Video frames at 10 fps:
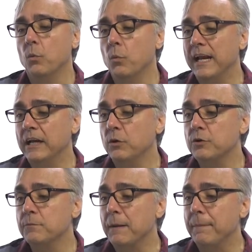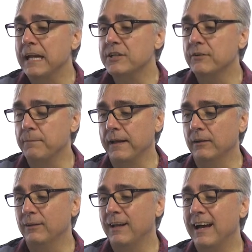When I go to my Pages
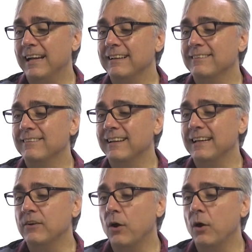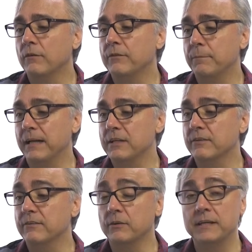panel, I can select all of the
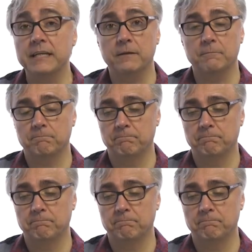pages that are here.